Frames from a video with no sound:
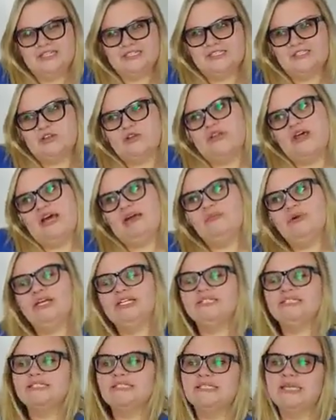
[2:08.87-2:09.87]
So that
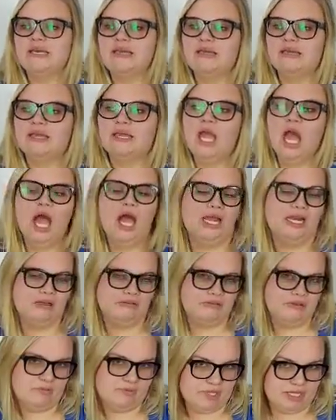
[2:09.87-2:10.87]
one's kind of
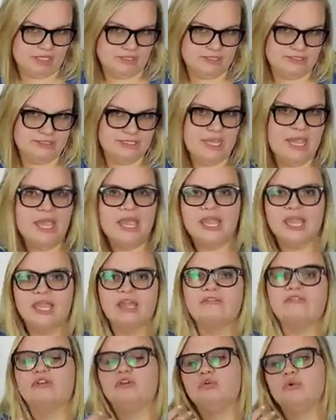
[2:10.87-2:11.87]
a mix.
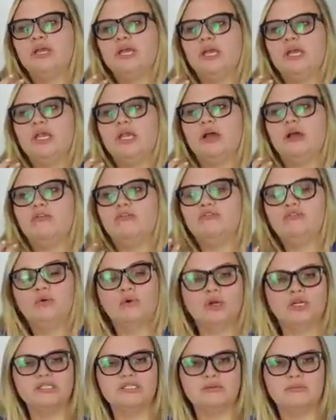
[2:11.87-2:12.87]
If you can
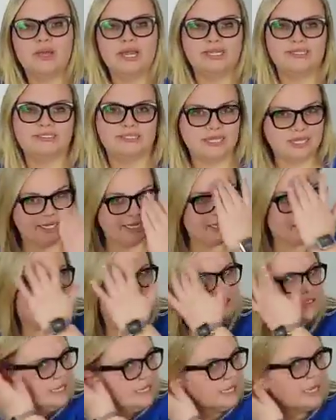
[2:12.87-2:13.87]
afford to buy a second
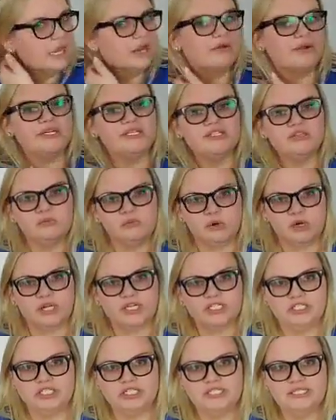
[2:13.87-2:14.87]
house and carry 2
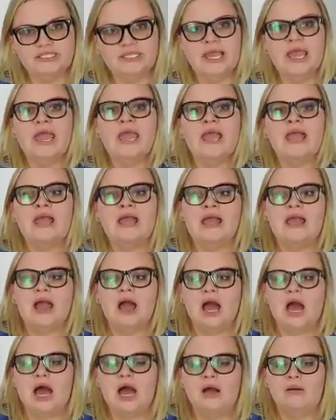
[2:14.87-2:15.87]
mortgages,
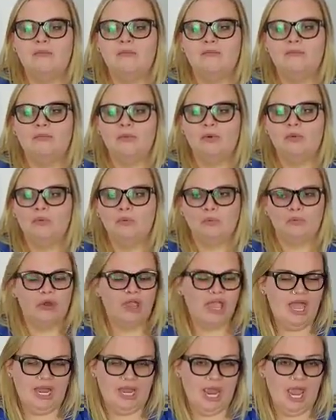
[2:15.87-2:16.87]
and
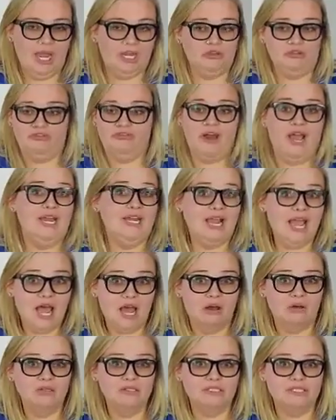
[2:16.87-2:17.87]
you find a
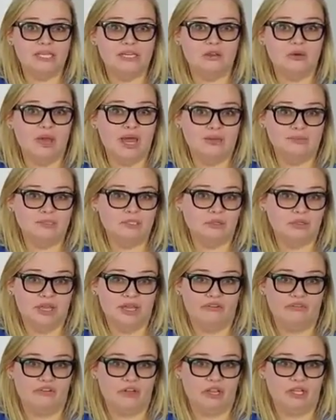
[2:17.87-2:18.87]
house that you absolutely
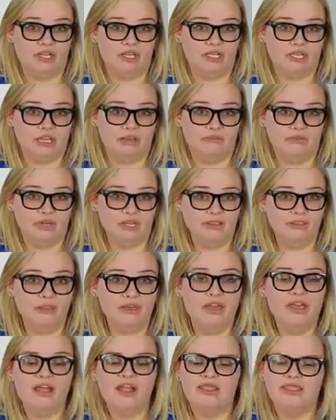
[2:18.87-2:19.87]
have fallen in love with,
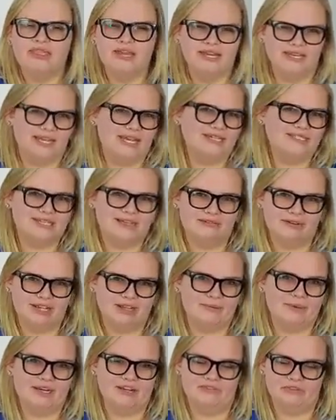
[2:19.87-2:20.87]
then yes, I
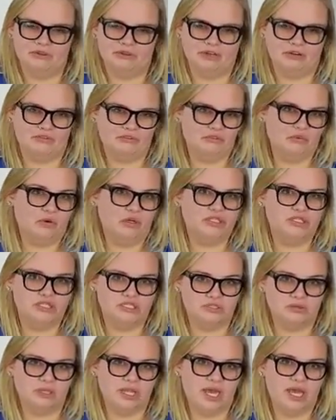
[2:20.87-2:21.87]
recommend if you can afford to
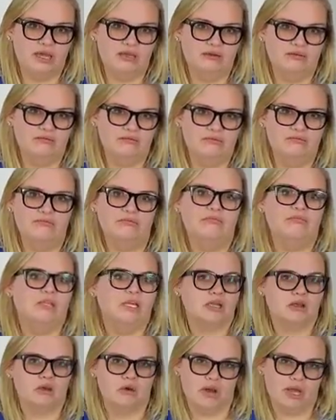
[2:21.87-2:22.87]
do that, then
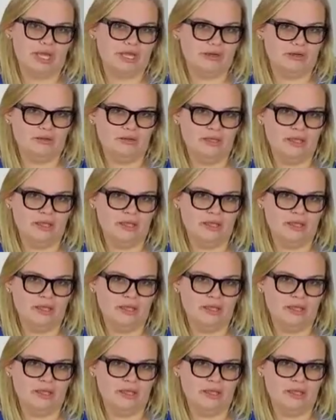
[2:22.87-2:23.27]
go ahead.